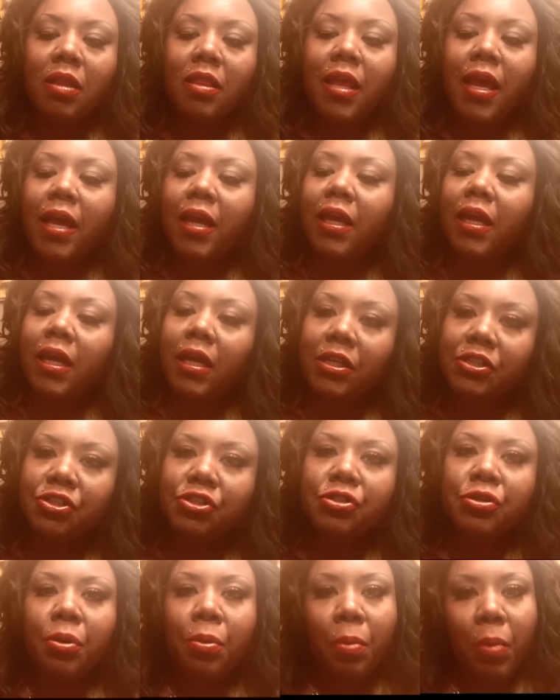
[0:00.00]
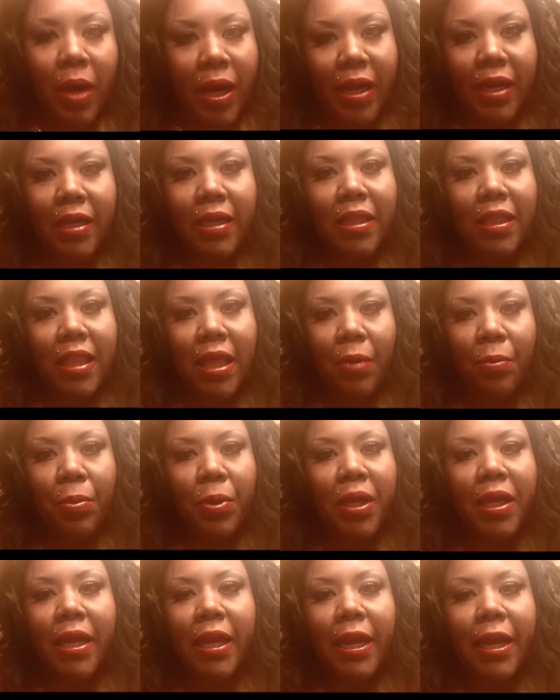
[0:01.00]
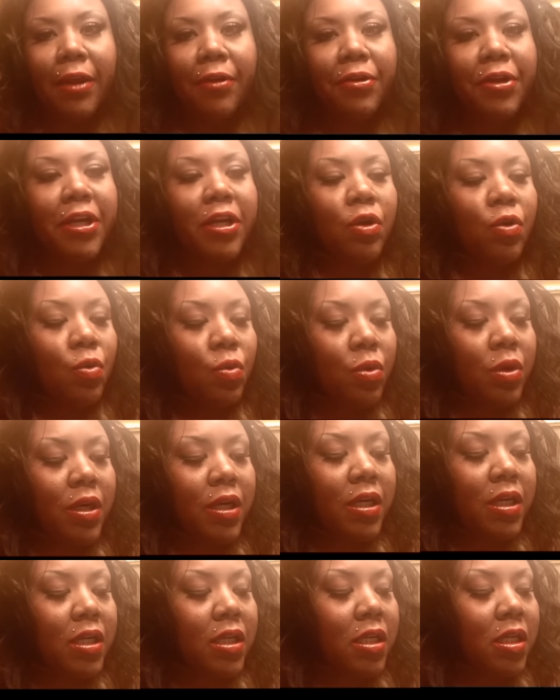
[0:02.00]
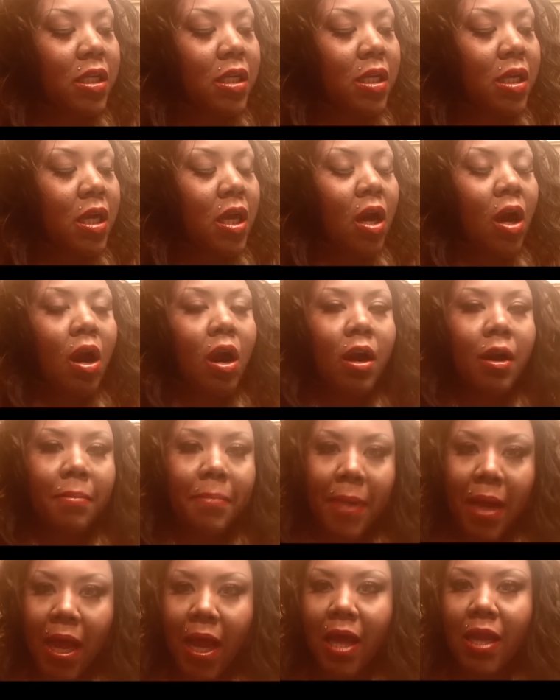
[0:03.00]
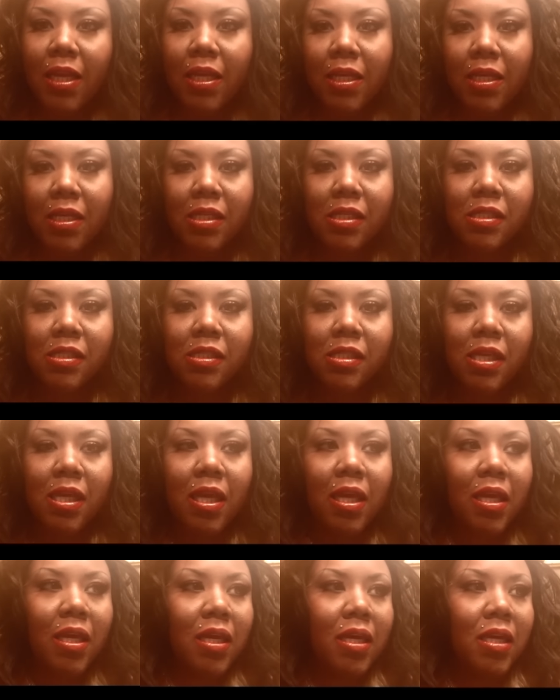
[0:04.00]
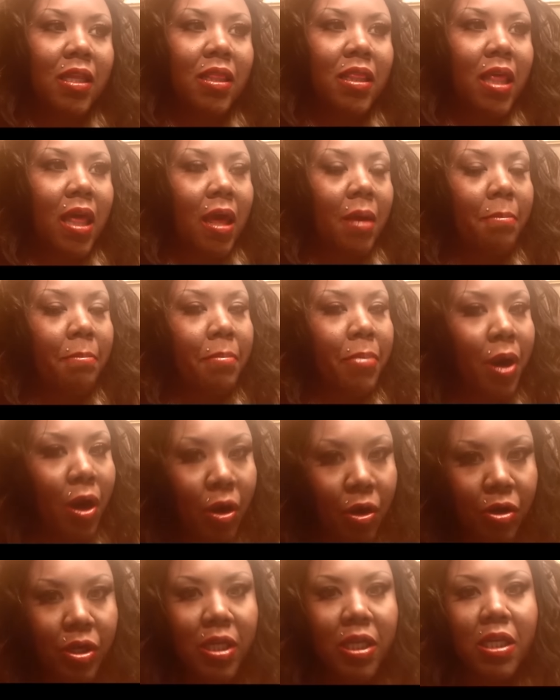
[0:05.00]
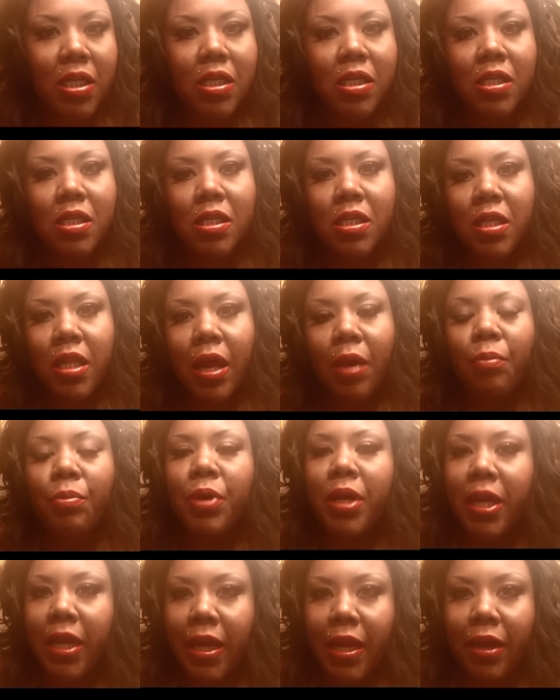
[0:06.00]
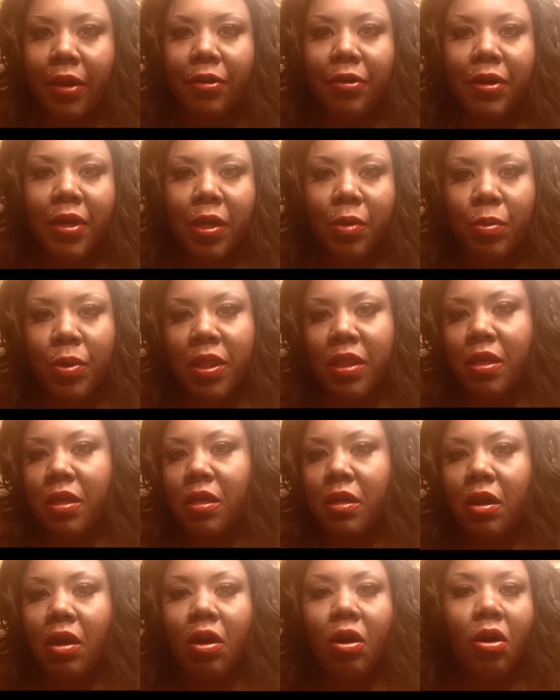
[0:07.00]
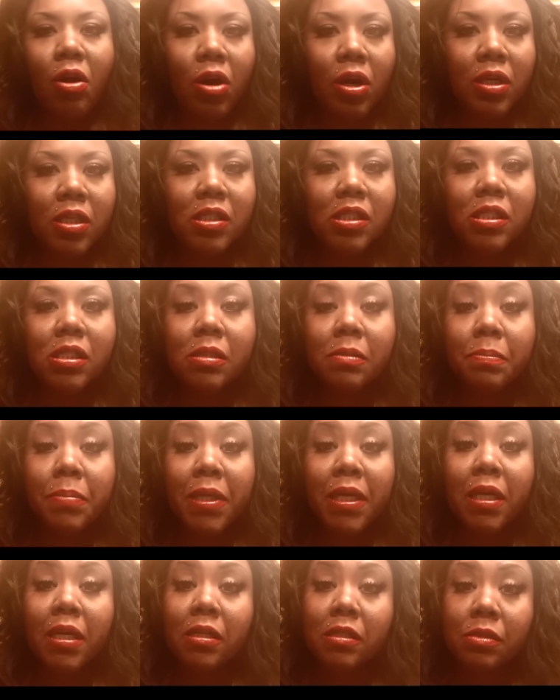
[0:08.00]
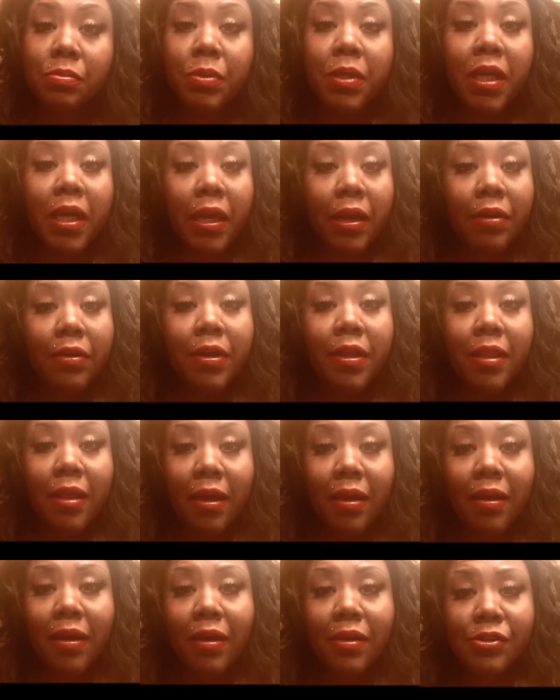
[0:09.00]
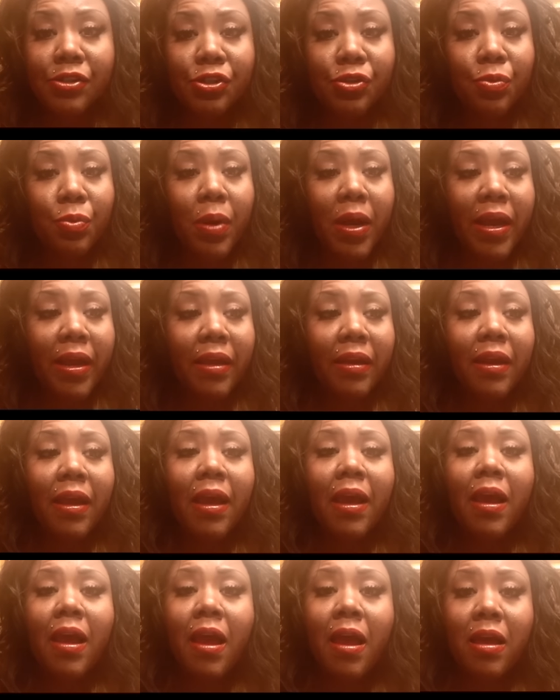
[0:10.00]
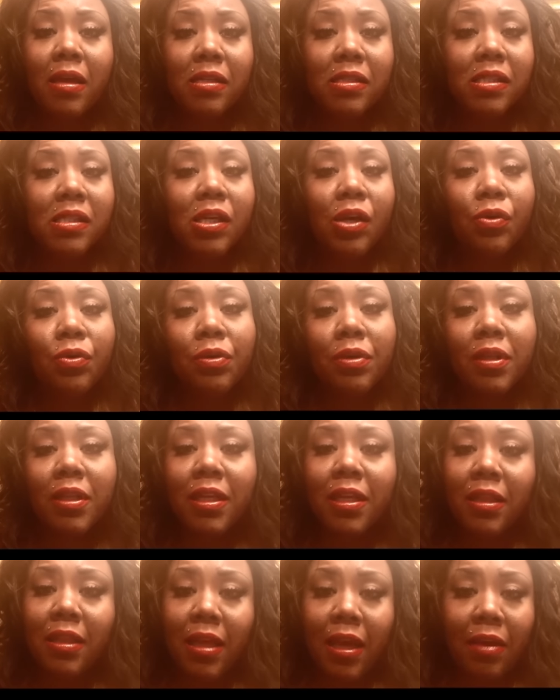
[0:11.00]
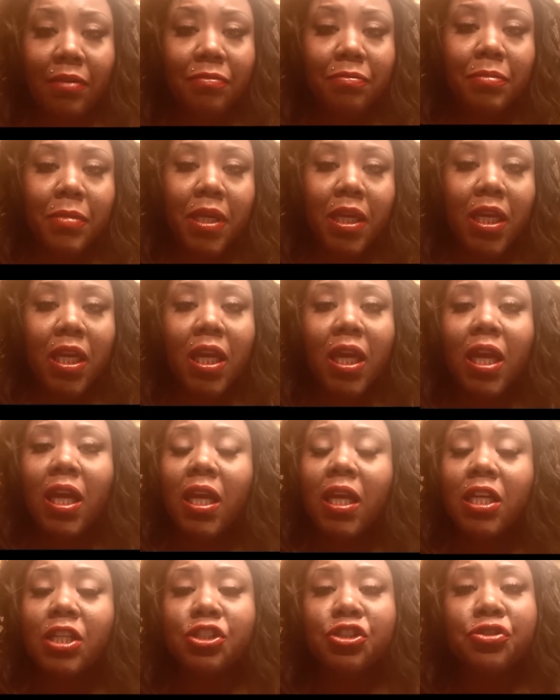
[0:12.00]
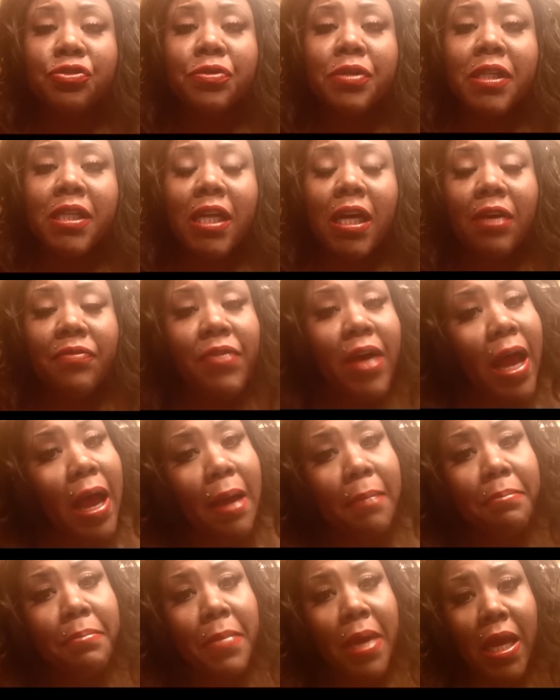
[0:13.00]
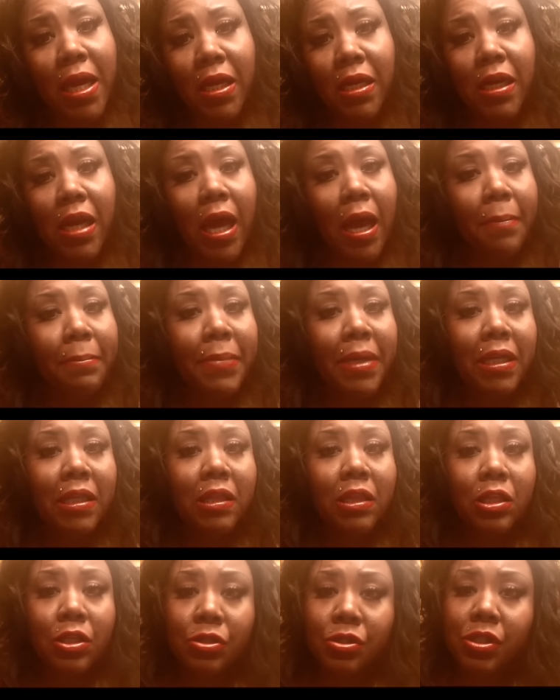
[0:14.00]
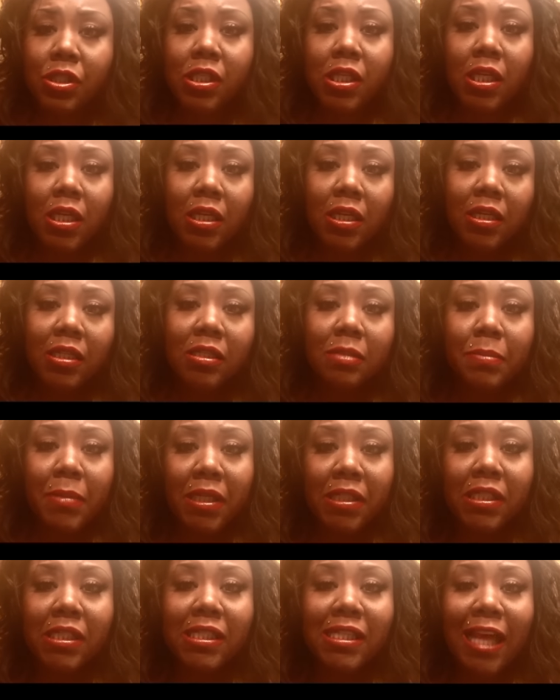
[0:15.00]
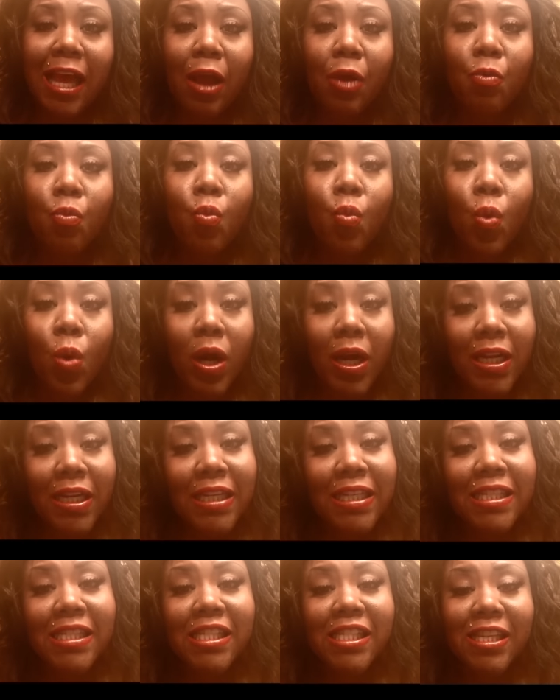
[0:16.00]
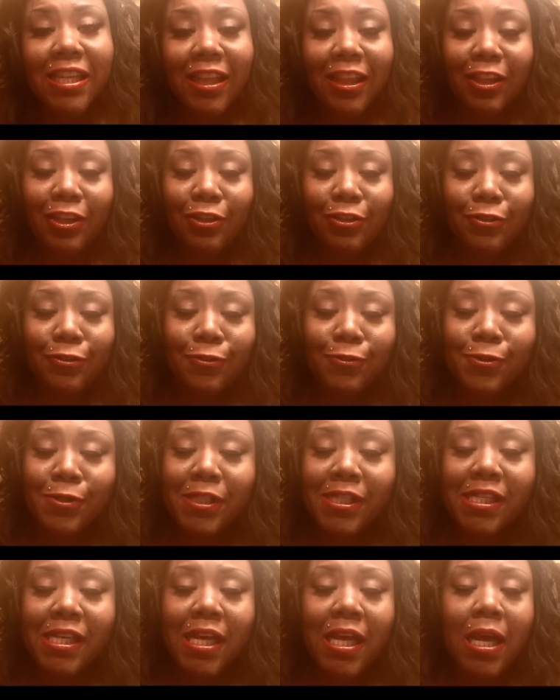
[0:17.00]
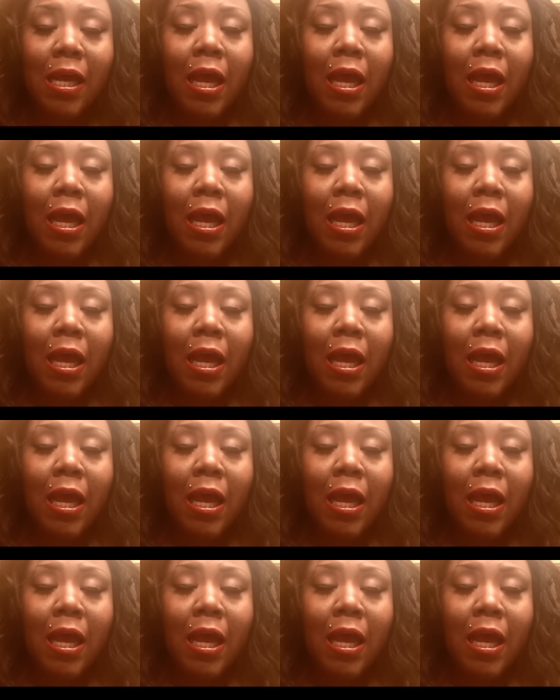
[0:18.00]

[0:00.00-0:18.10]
That extra weight that we carry on our bodies and that burden that we carry within our hearts because we carry that extra weight has totally left me. And true enough, I may not be losing as much as I wanted to lose.